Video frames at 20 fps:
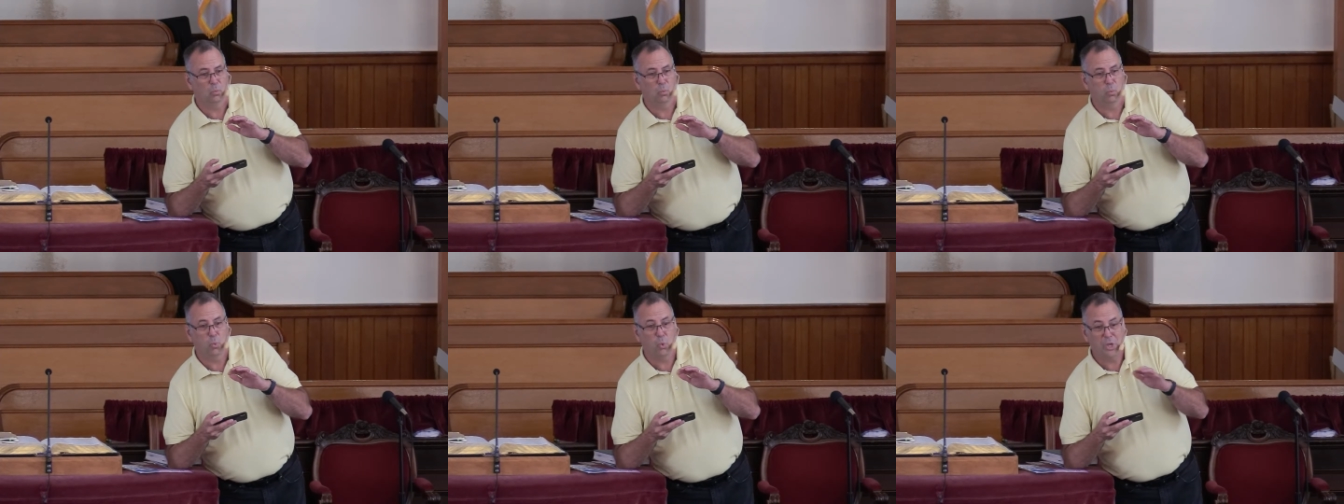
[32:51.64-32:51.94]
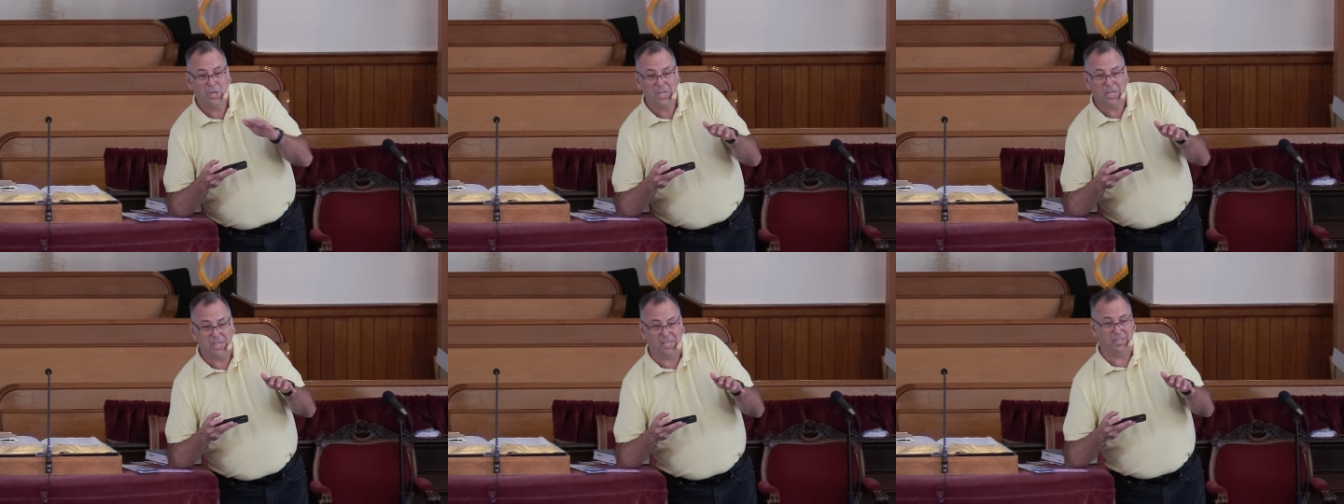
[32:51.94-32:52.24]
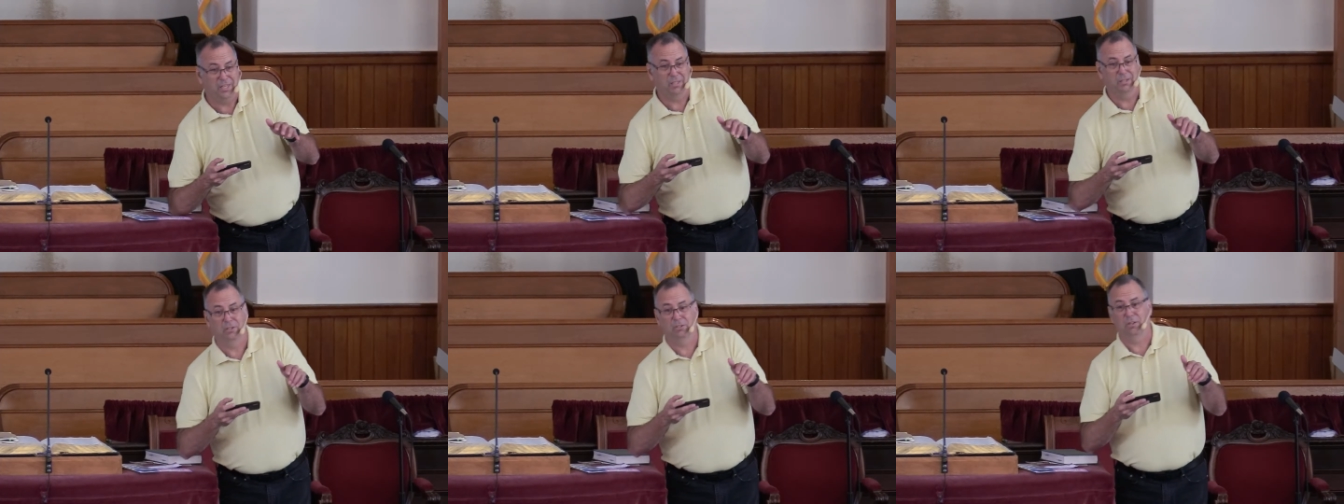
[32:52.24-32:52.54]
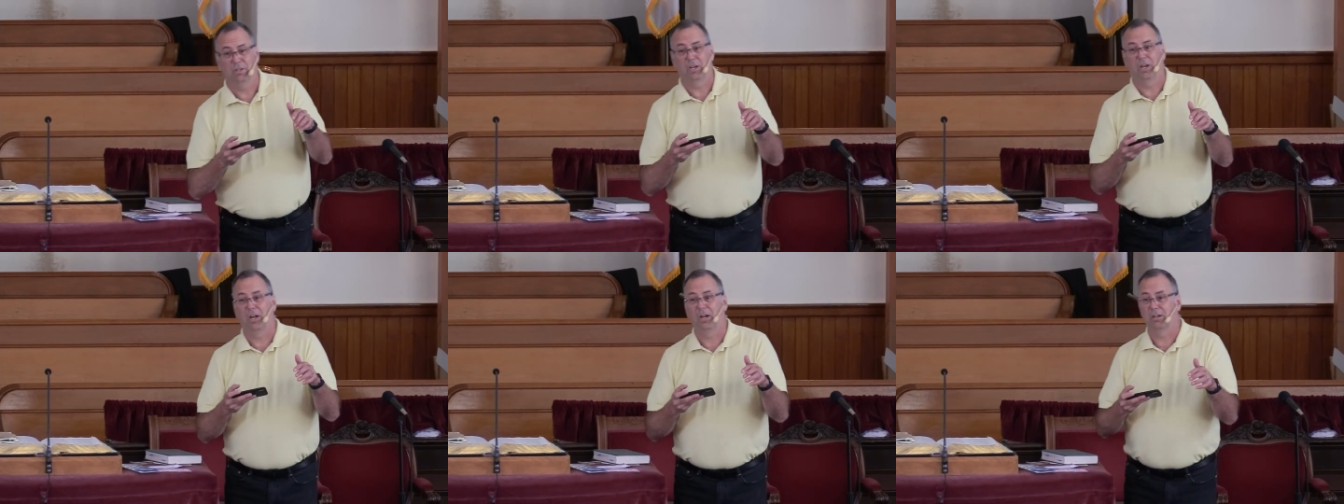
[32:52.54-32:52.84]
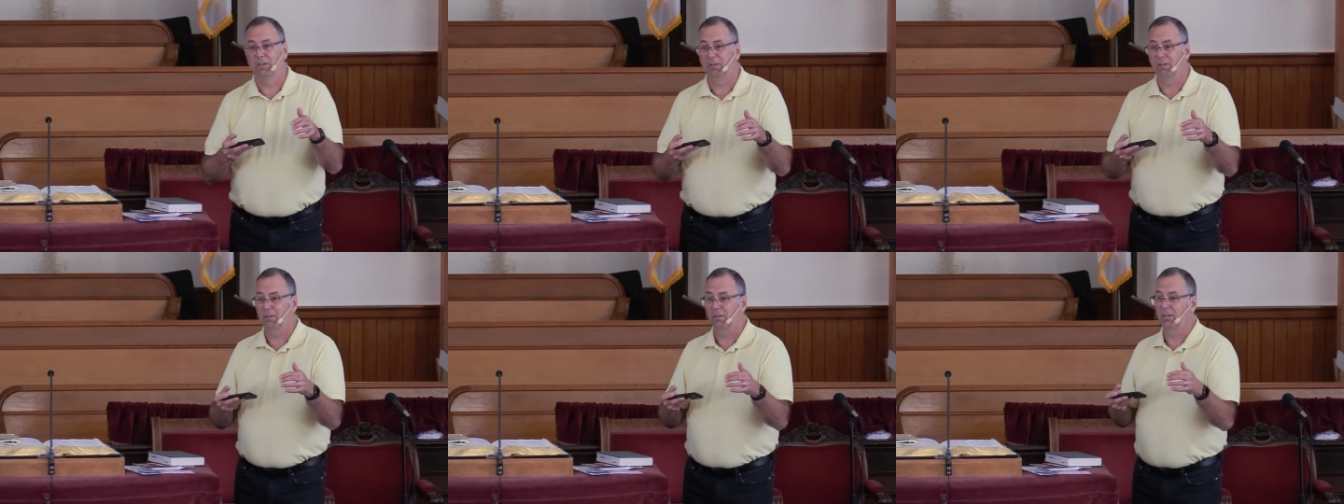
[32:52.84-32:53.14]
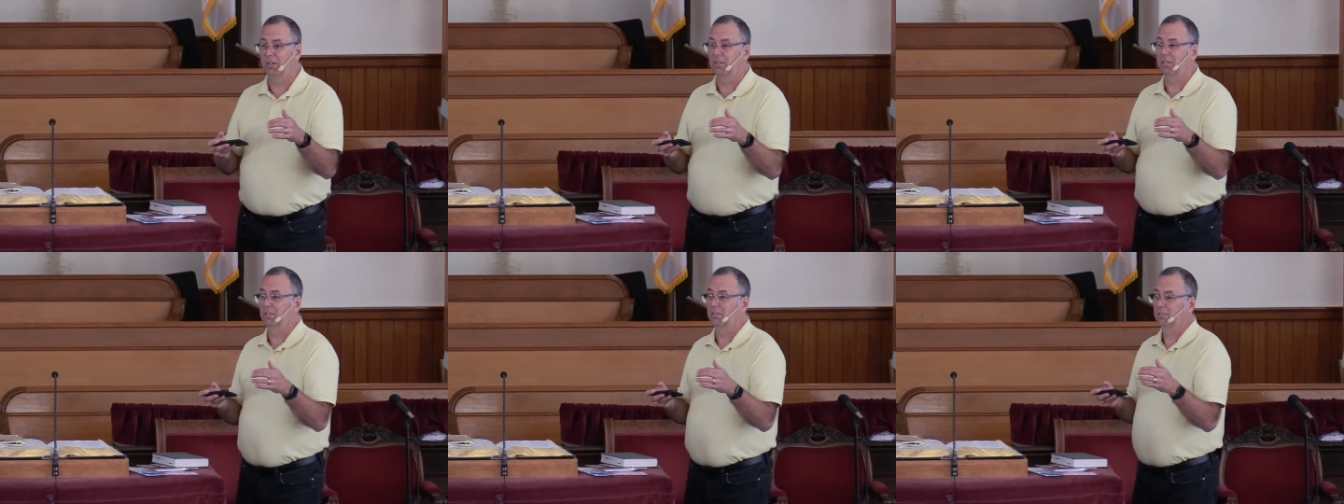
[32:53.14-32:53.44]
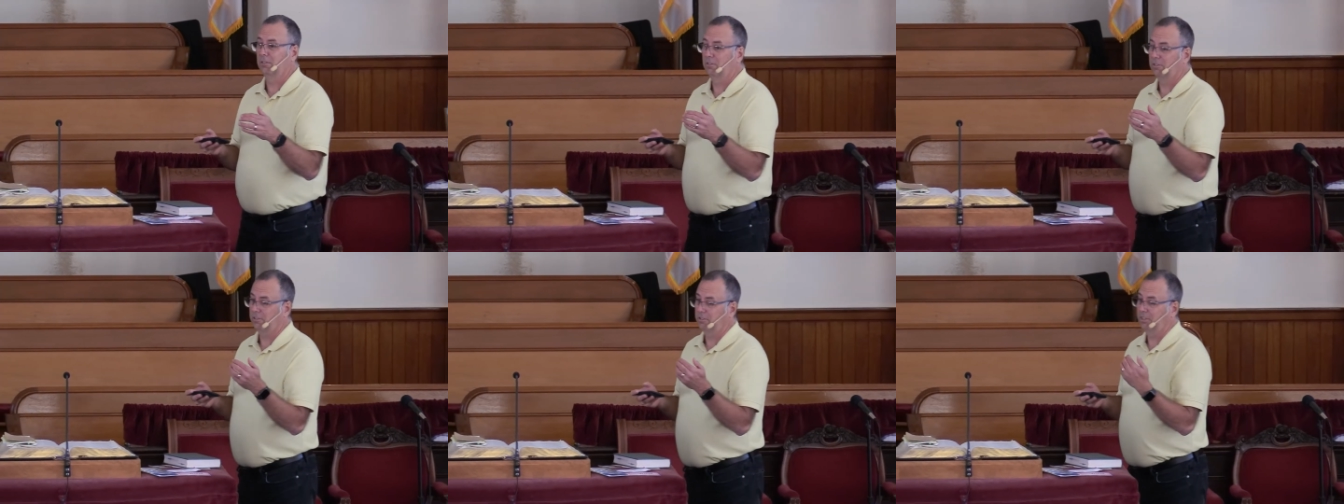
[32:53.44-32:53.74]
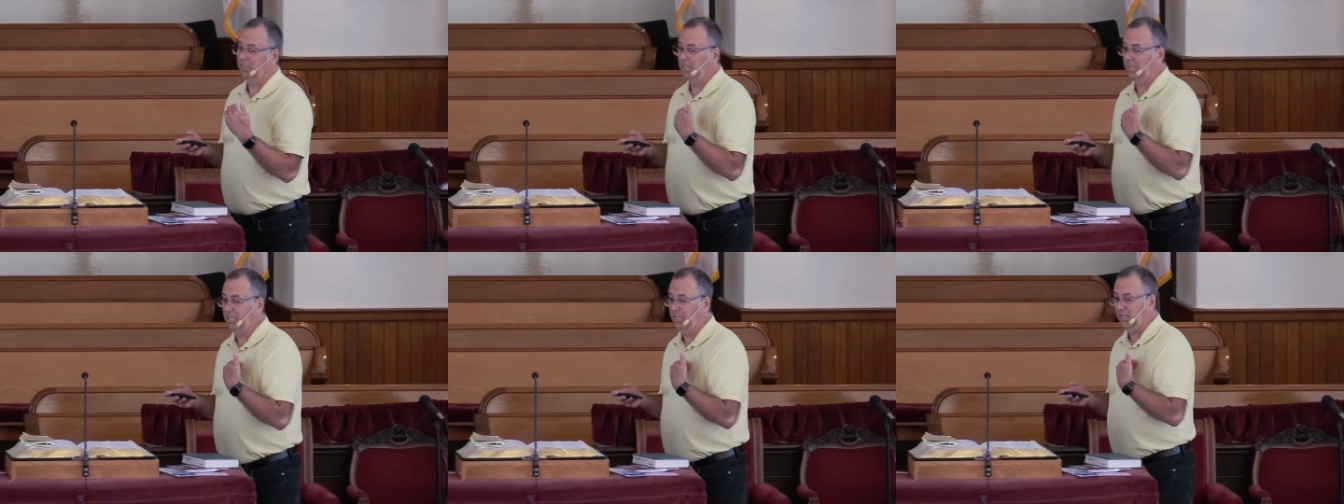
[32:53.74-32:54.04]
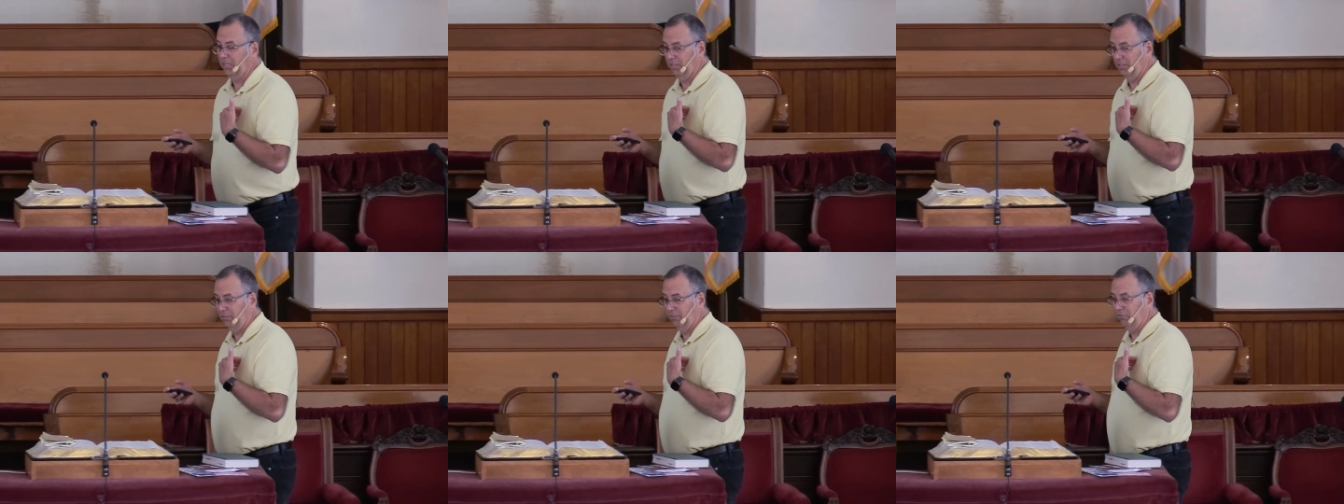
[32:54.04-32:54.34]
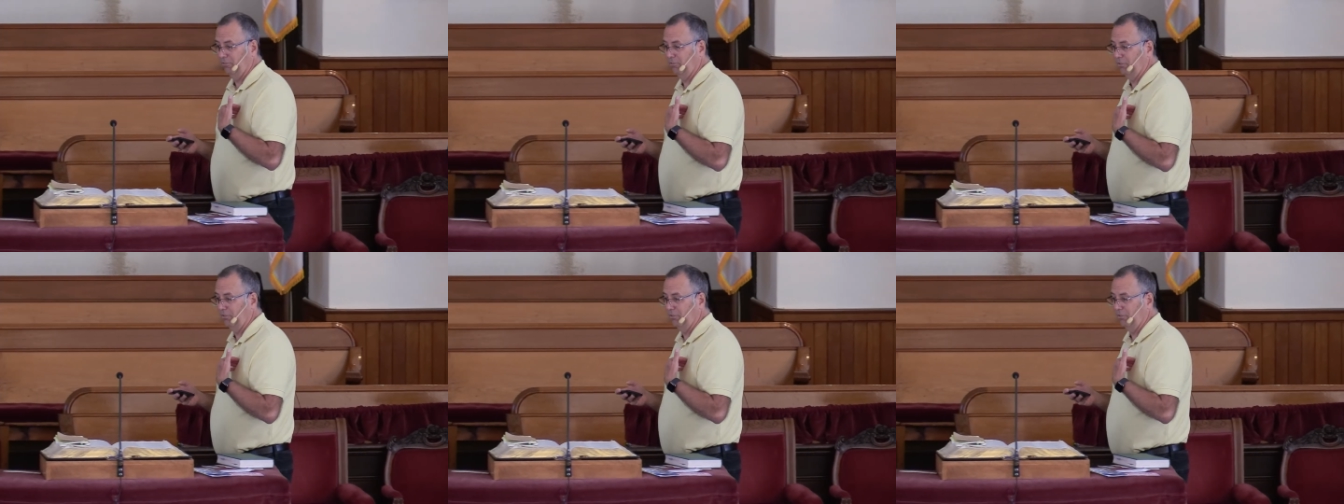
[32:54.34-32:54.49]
We are not saved